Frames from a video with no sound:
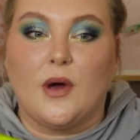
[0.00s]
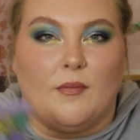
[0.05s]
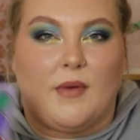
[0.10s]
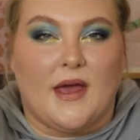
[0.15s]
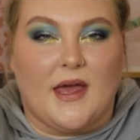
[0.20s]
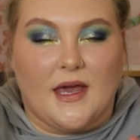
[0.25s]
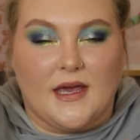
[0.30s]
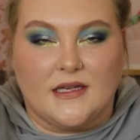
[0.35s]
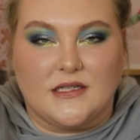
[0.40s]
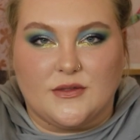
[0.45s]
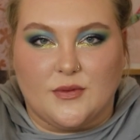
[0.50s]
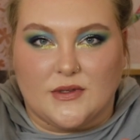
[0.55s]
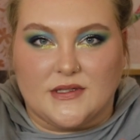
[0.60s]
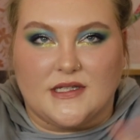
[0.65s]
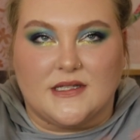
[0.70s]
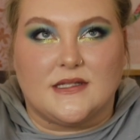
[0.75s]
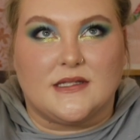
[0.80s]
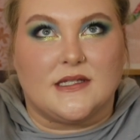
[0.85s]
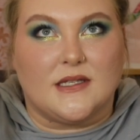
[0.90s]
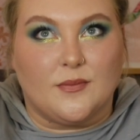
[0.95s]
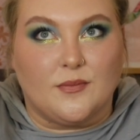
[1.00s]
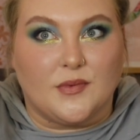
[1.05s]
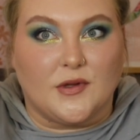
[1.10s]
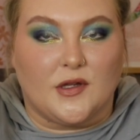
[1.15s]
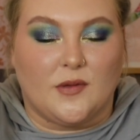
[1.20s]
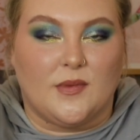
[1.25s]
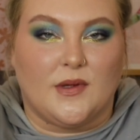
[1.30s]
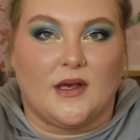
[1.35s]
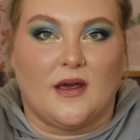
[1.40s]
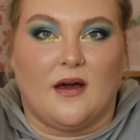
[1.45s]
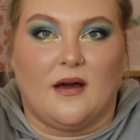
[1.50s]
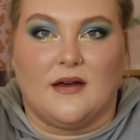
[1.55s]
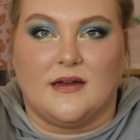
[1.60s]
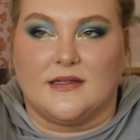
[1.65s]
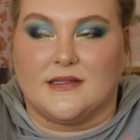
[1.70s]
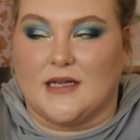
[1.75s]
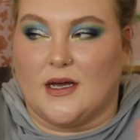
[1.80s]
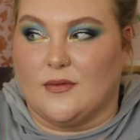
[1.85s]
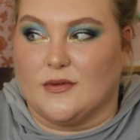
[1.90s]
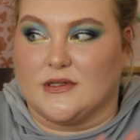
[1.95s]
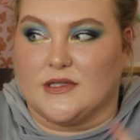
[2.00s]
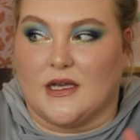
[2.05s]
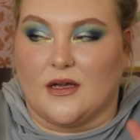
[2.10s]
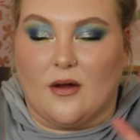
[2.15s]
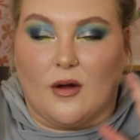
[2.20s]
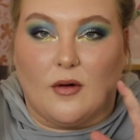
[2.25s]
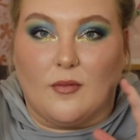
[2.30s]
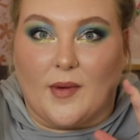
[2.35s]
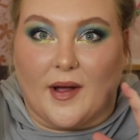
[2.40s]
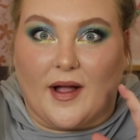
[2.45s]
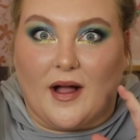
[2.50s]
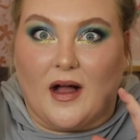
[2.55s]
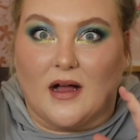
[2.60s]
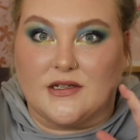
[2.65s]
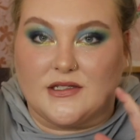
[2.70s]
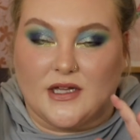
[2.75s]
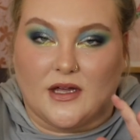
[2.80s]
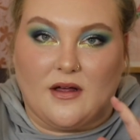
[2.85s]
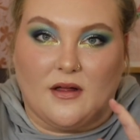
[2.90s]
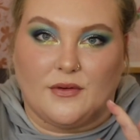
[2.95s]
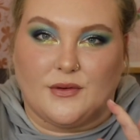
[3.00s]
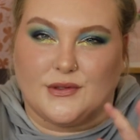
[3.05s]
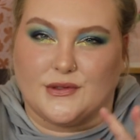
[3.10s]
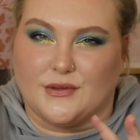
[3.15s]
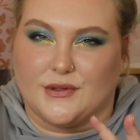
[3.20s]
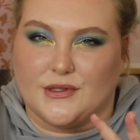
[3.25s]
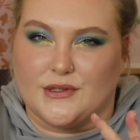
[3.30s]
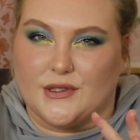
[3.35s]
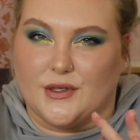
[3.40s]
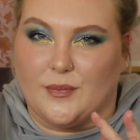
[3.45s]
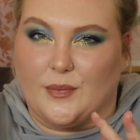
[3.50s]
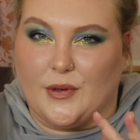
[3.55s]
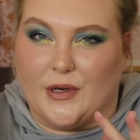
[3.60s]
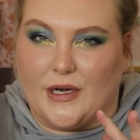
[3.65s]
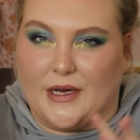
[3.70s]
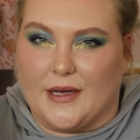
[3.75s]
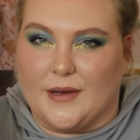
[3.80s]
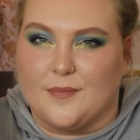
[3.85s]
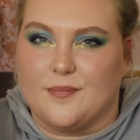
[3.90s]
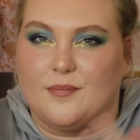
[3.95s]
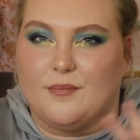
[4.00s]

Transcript: My haste wasn't simply because I was like, oh my gosh, that color story is so pretty,